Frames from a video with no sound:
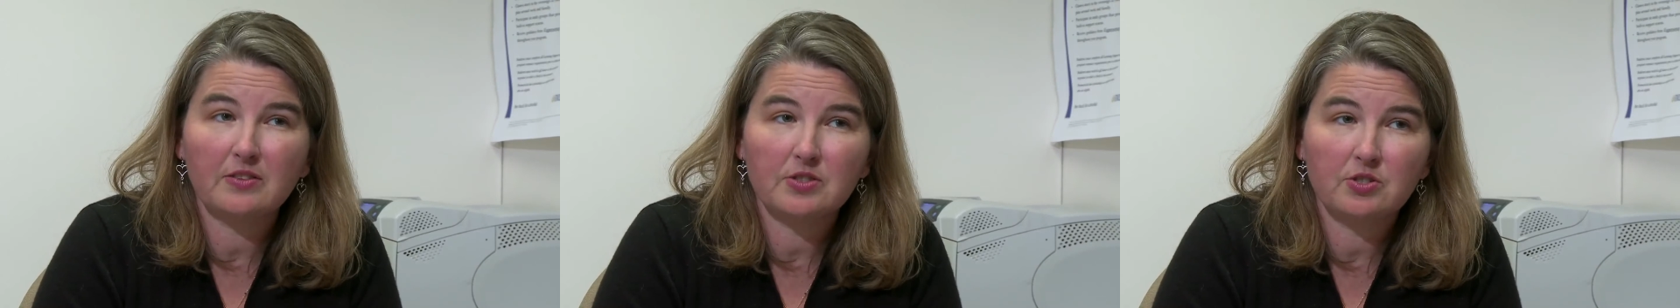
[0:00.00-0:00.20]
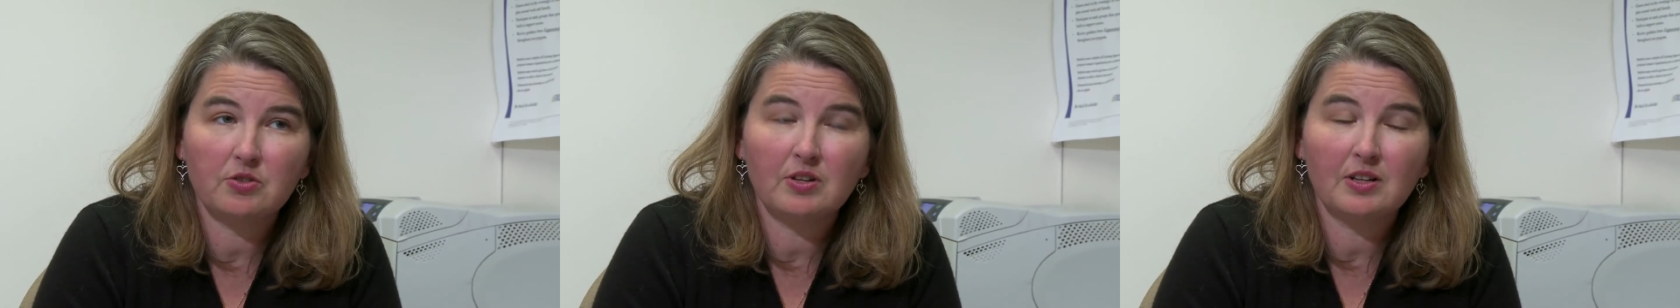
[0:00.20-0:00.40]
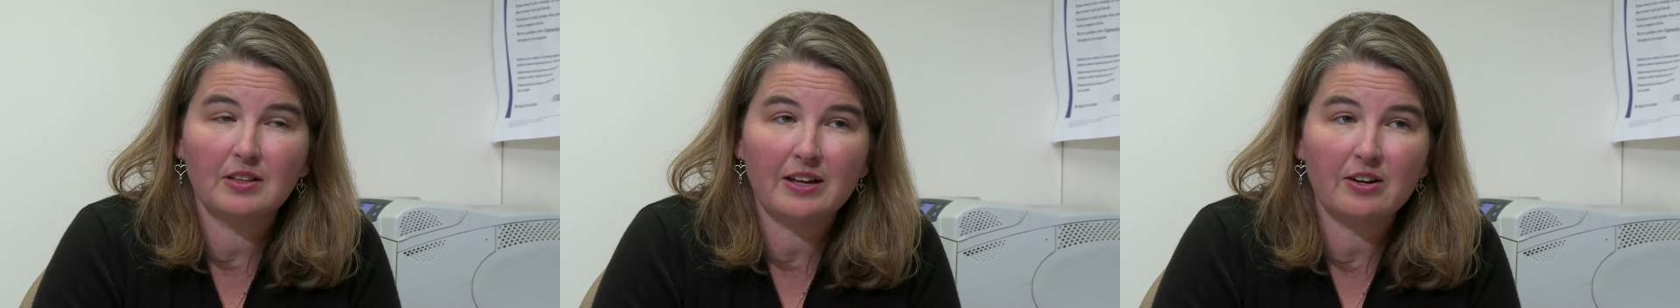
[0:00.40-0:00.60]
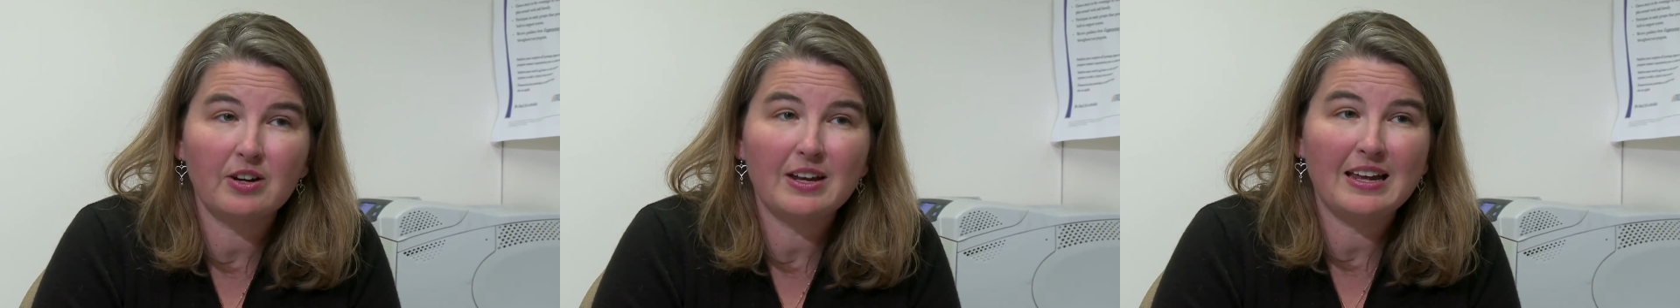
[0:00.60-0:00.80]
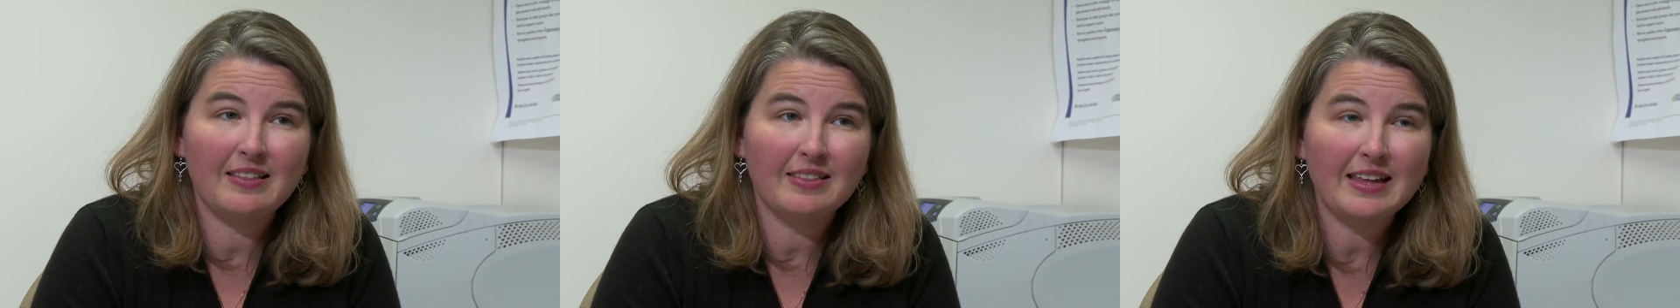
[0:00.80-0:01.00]
student letter
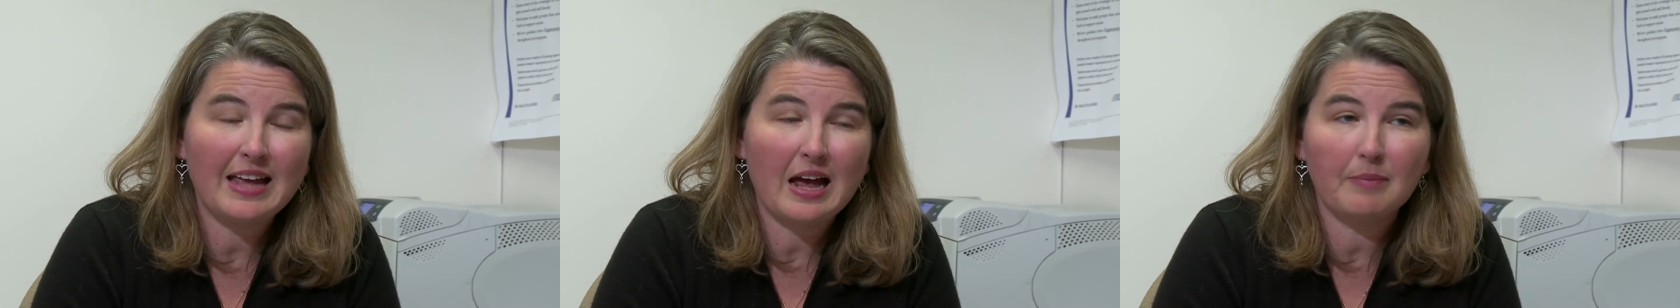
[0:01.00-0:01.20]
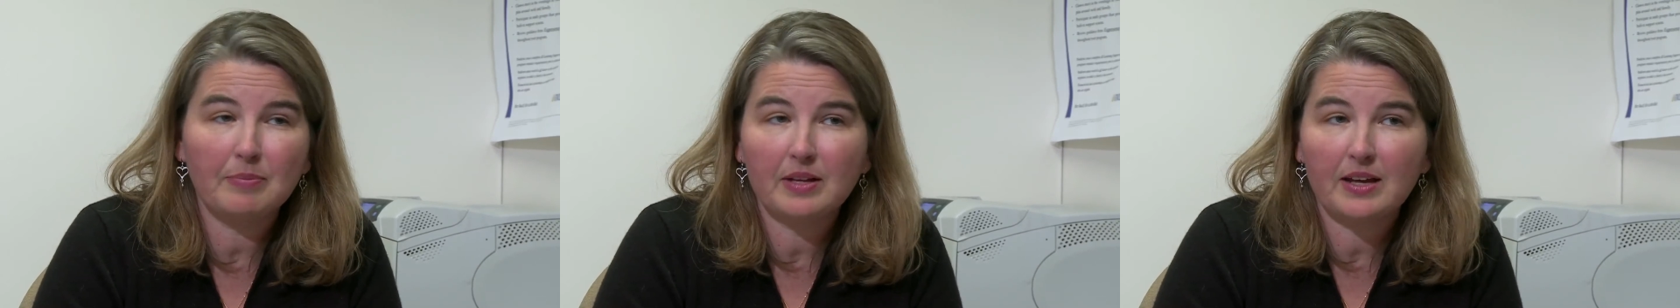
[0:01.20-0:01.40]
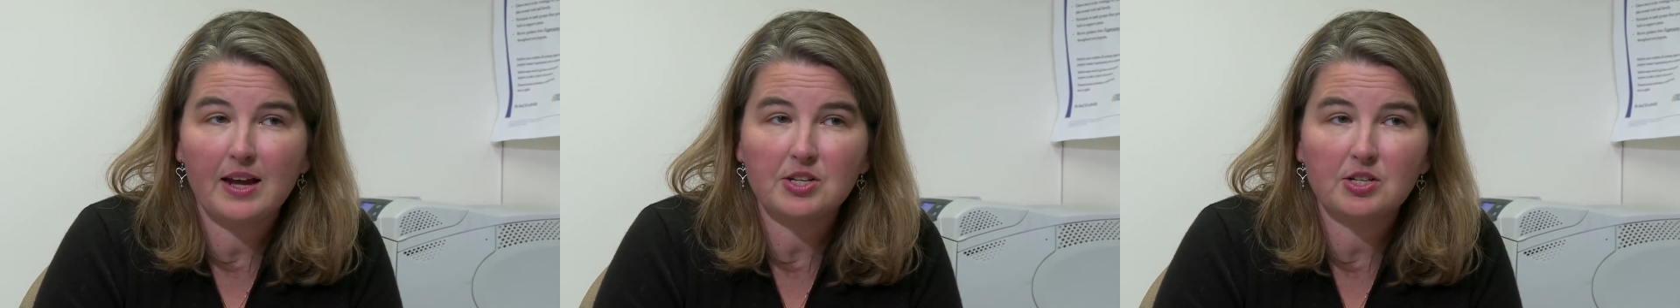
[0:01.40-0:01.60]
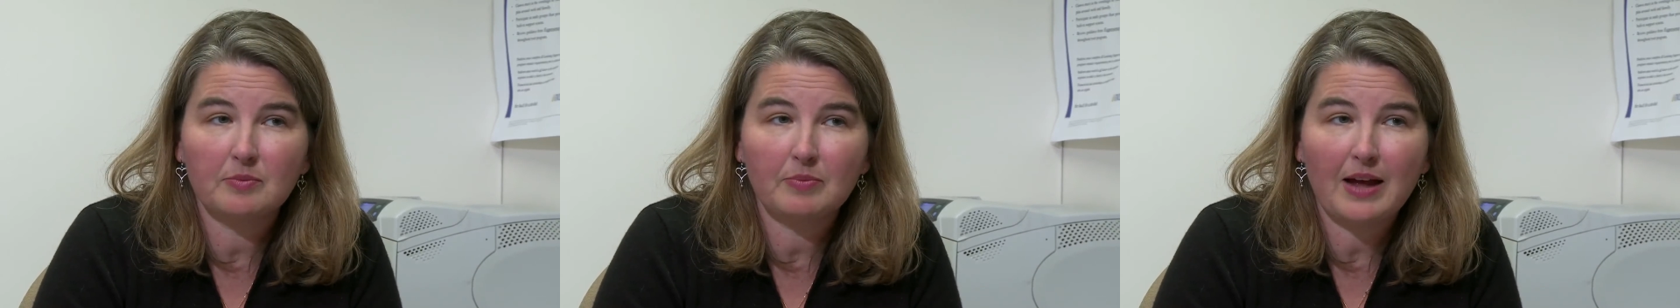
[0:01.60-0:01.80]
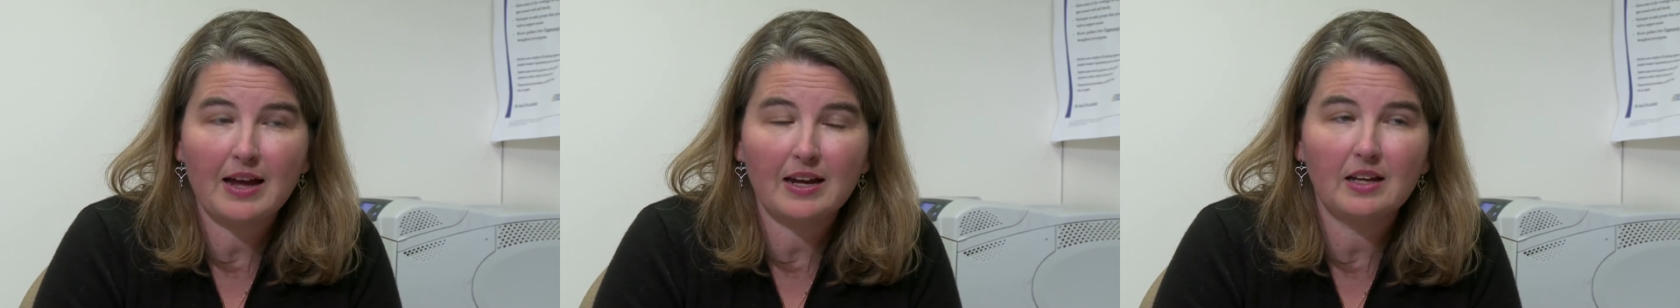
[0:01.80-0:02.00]
in the application
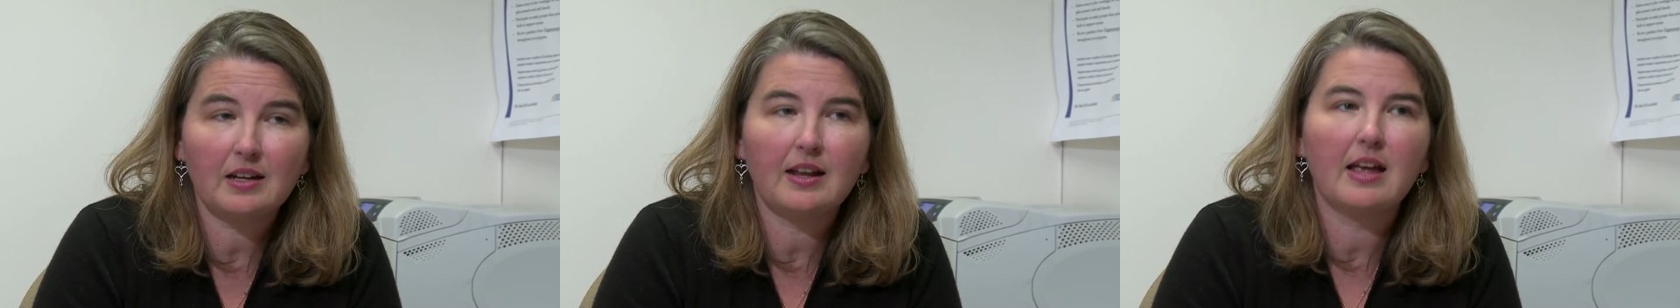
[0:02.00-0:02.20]
packet